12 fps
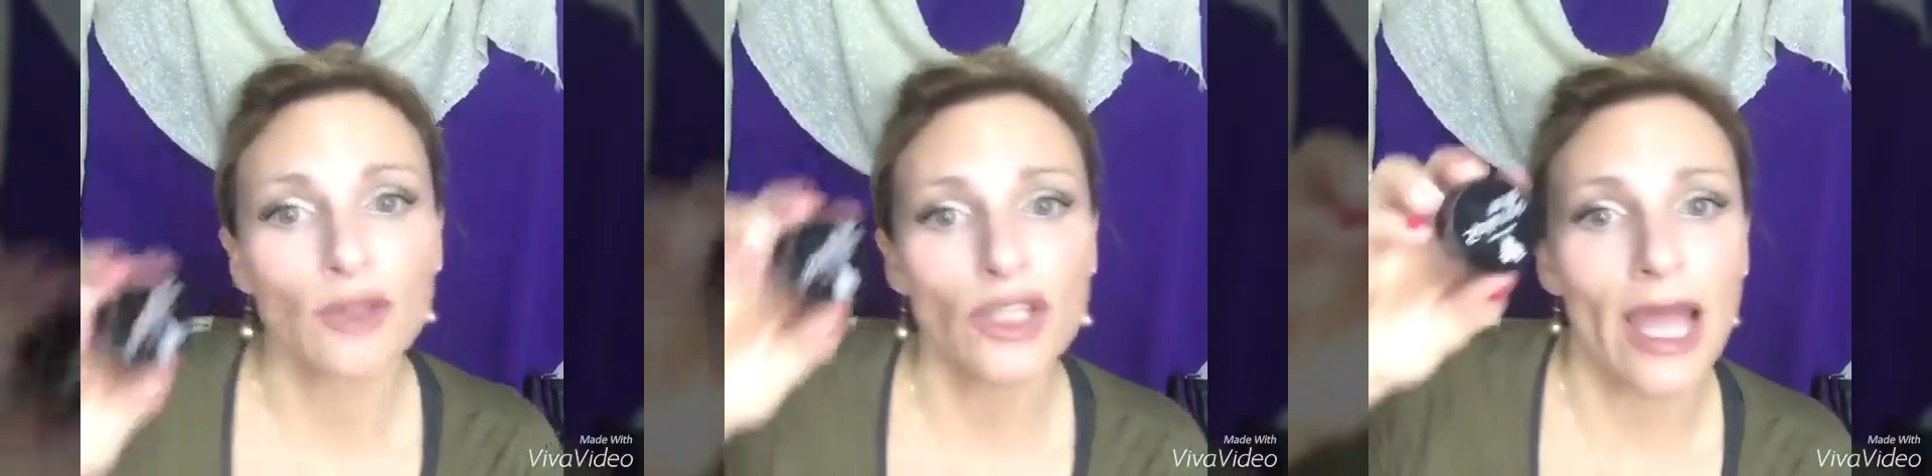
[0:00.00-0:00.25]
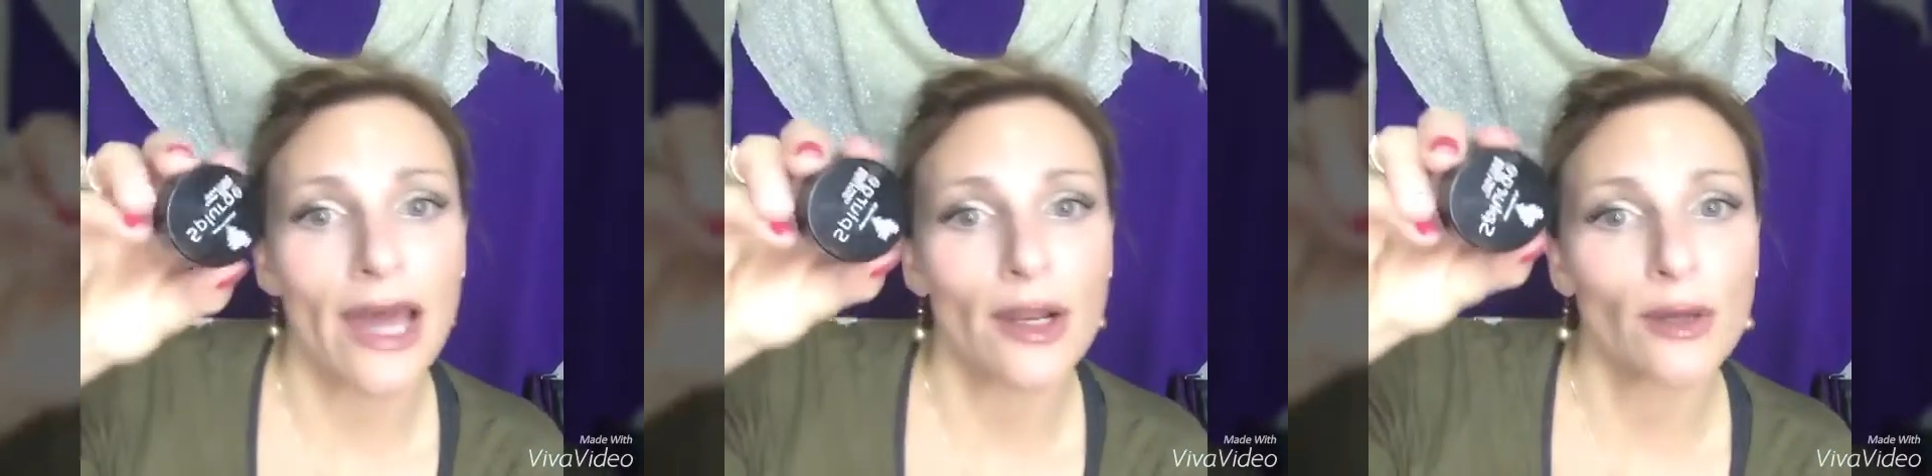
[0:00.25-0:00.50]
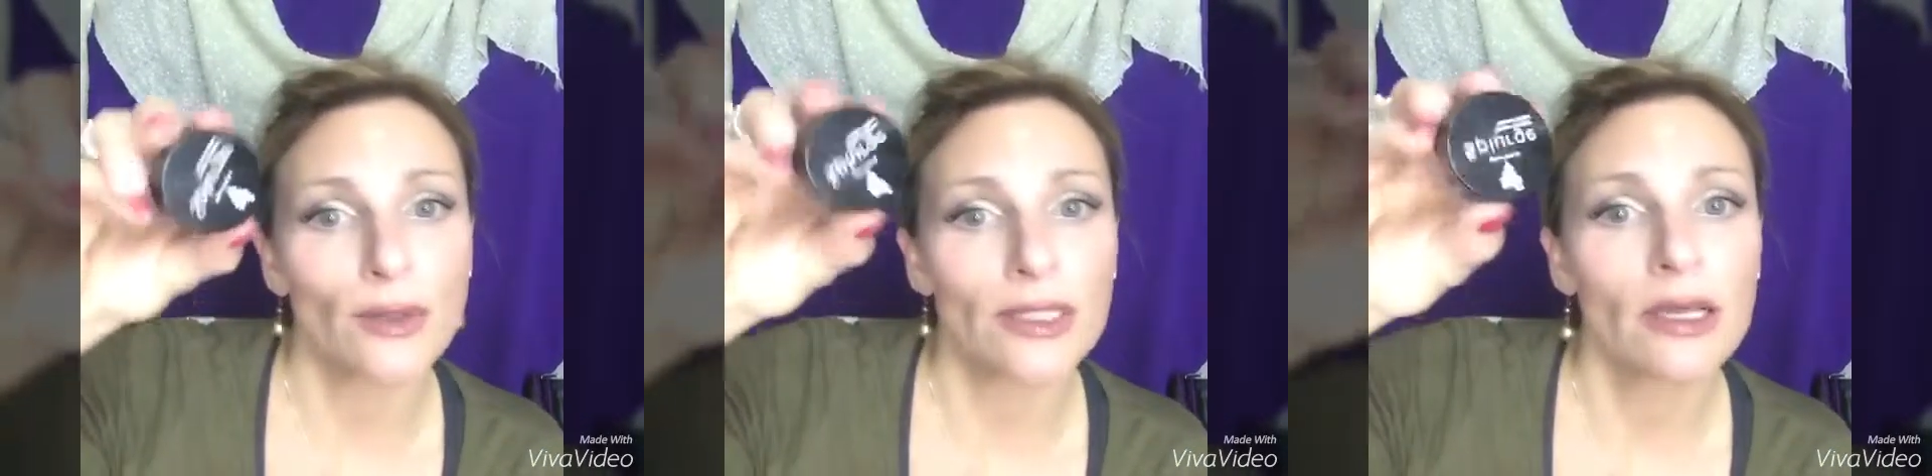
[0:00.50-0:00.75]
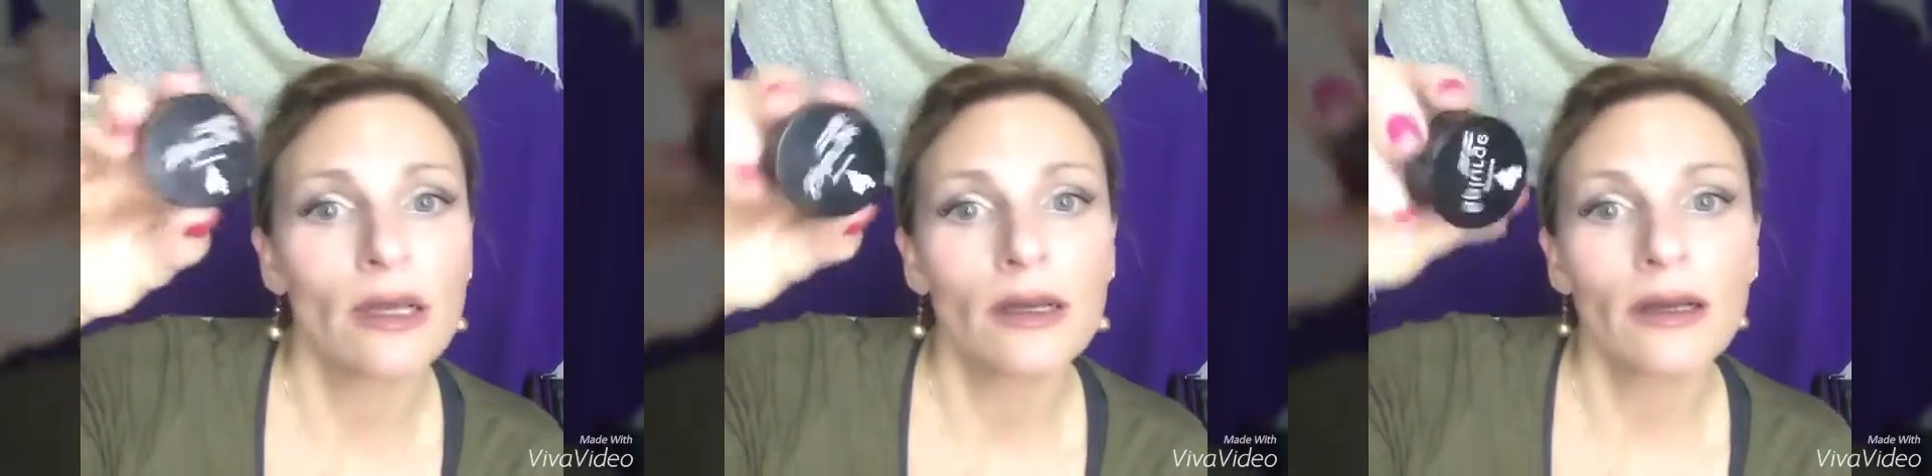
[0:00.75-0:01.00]
Cream
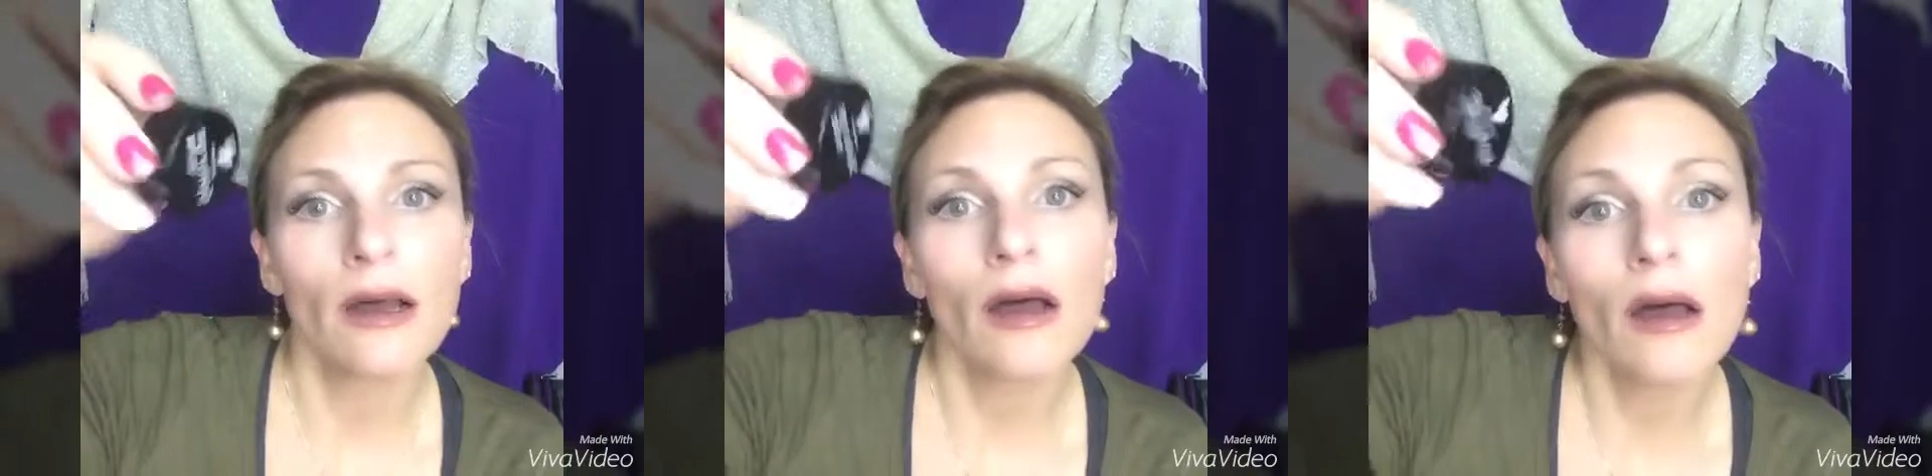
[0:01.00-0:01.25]
Shadows.